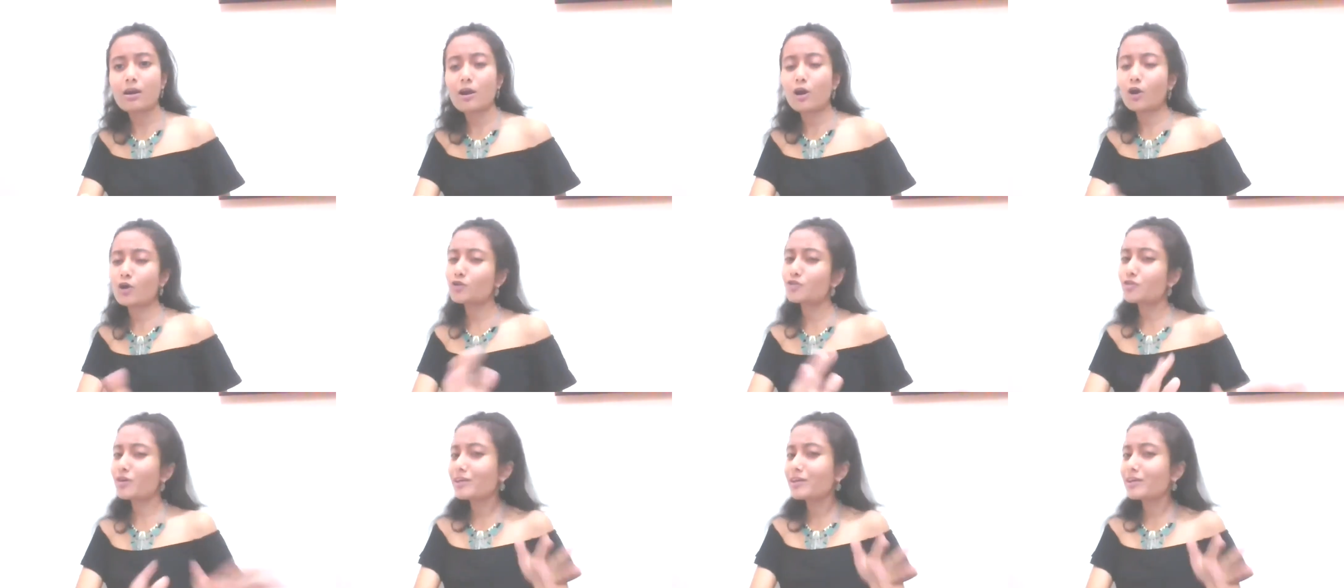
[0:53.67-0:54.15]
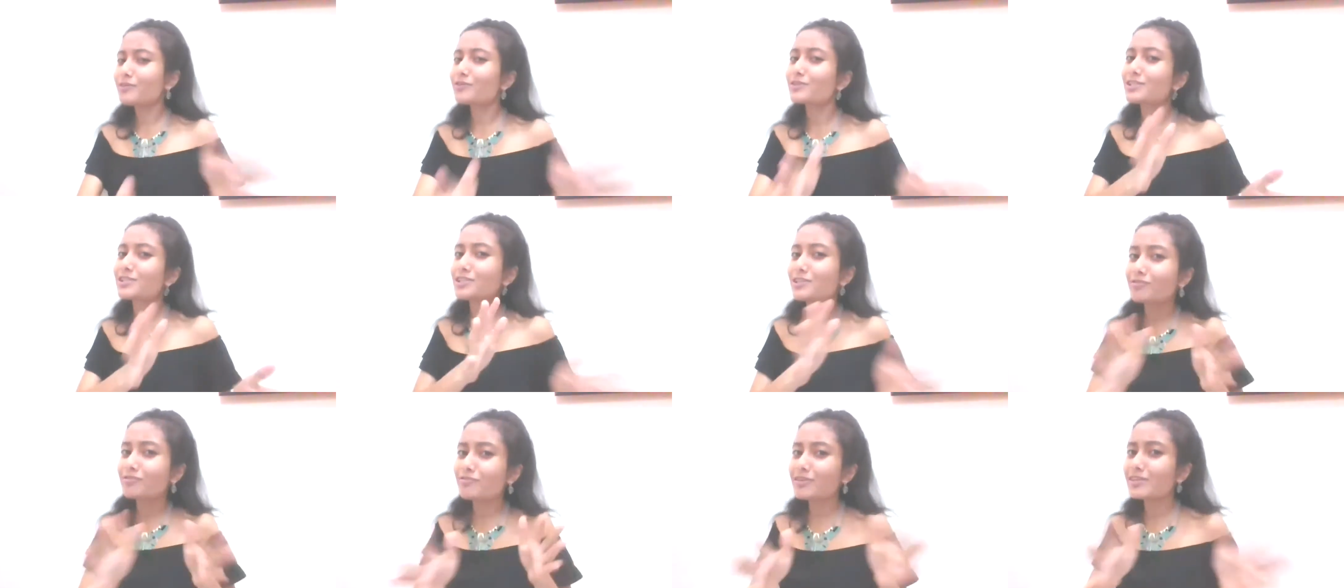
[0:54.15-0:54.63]
or trying
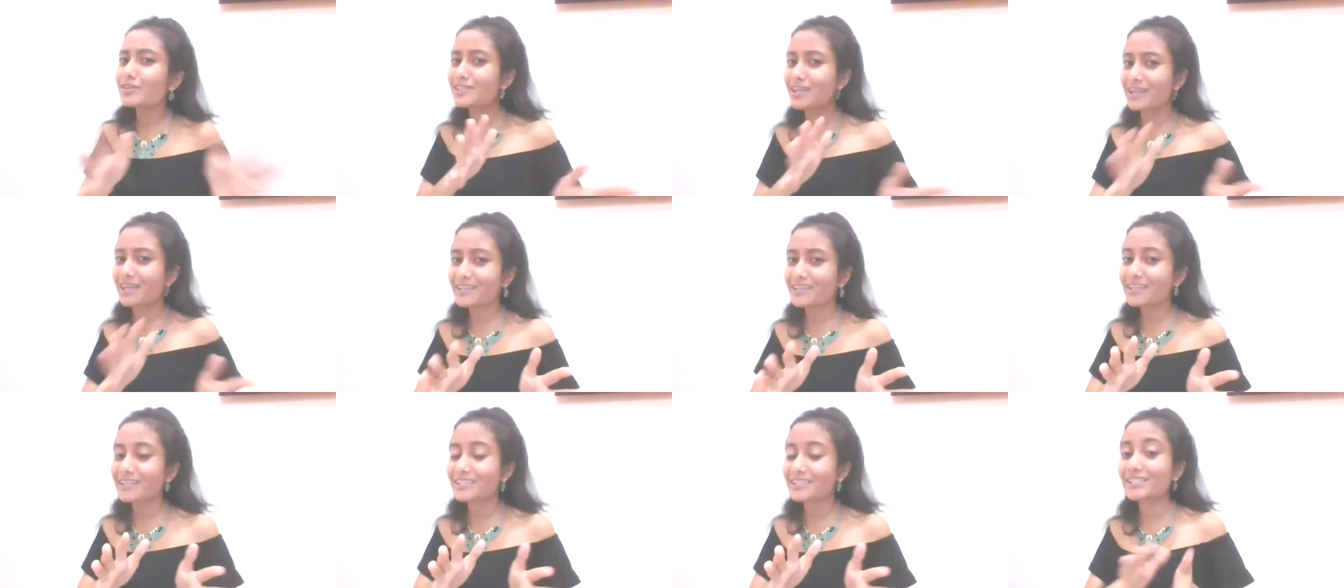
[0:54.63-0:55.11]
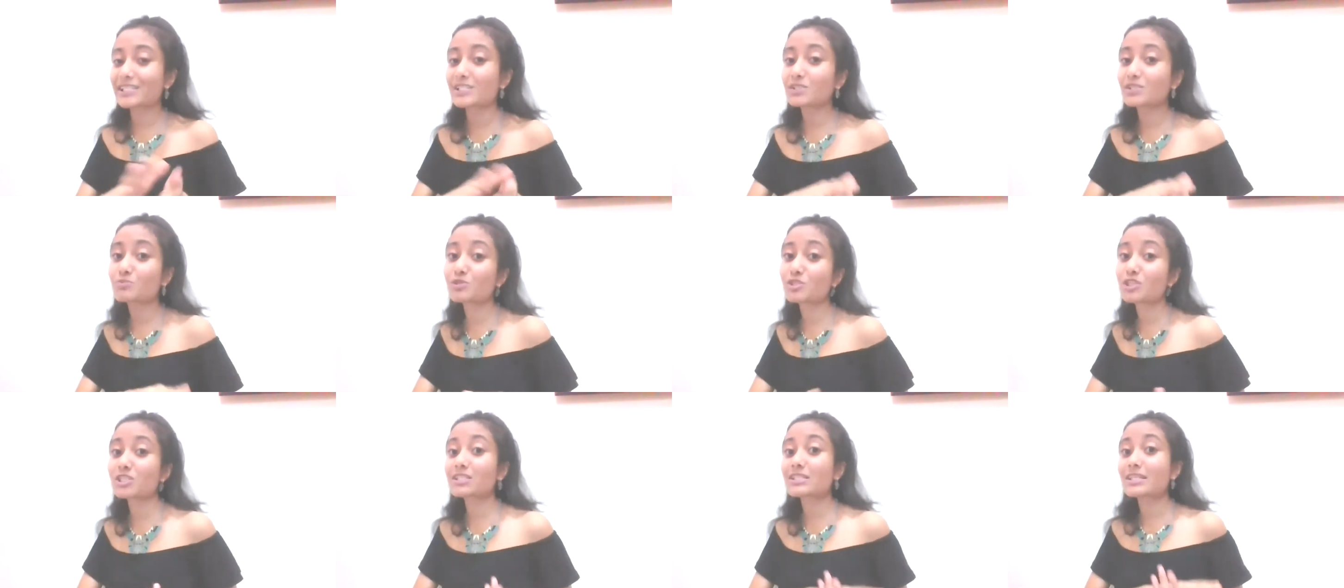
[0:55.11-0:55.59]
out different delicacies,
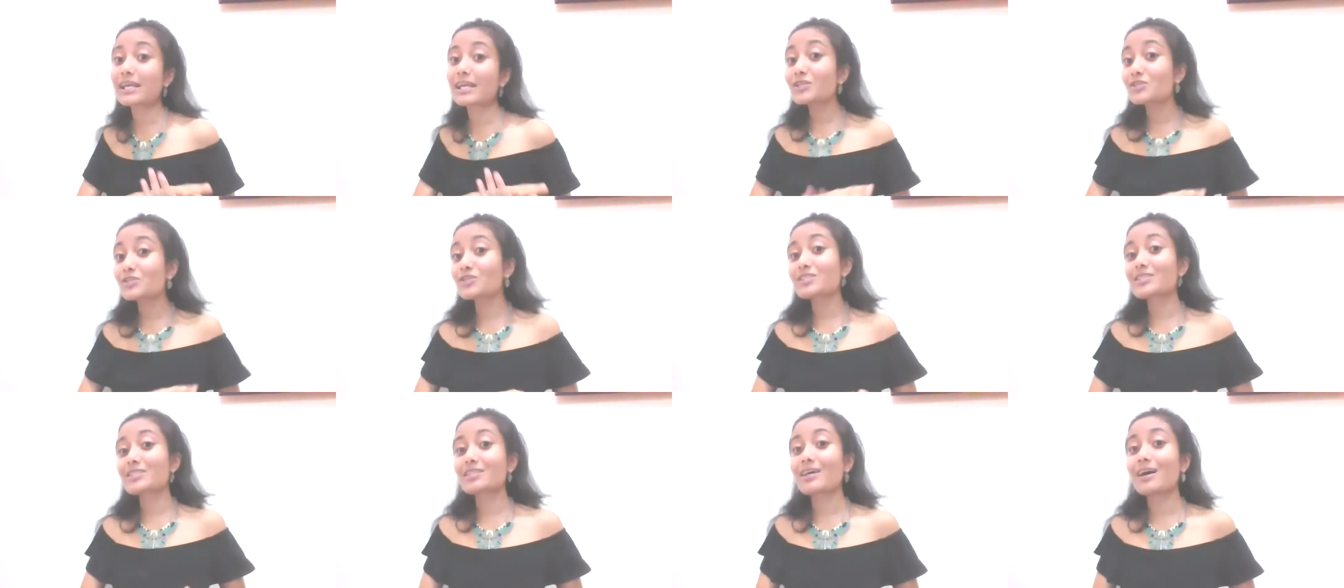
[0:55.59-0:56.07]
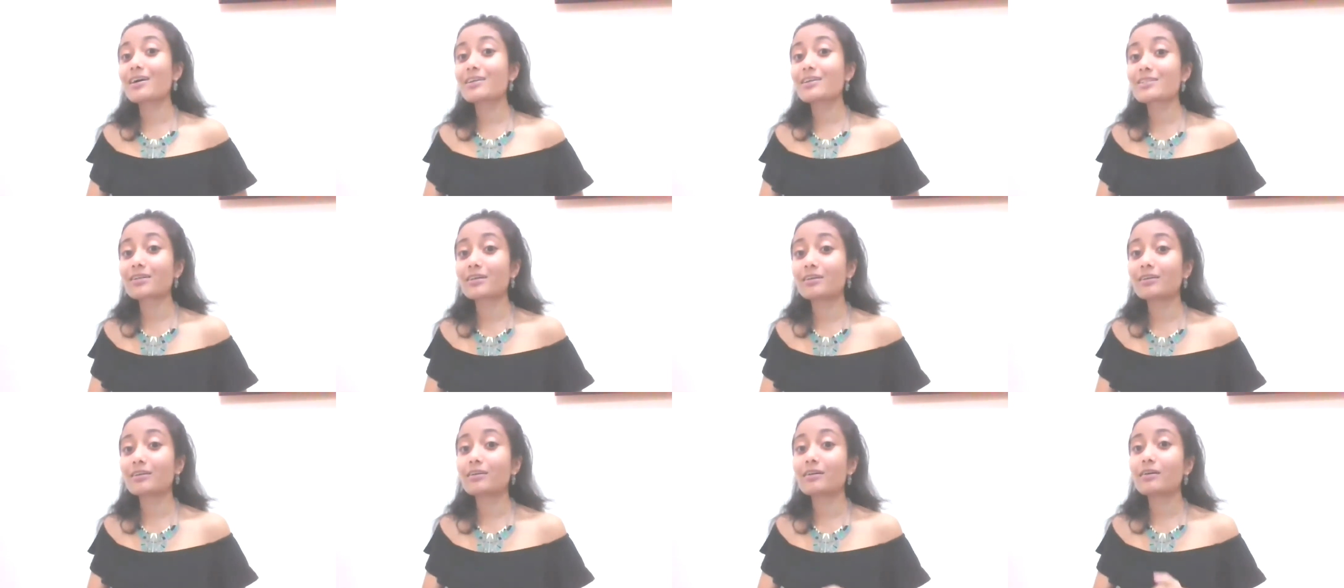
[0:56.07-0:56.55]
which has led to start
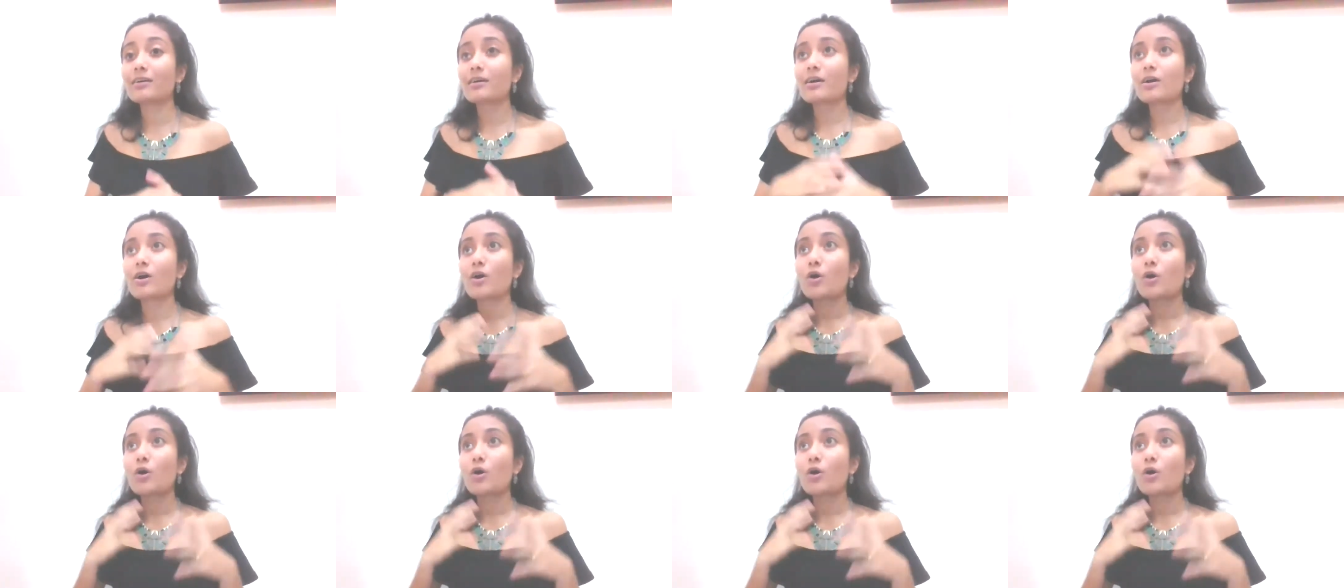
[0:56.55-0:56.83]
her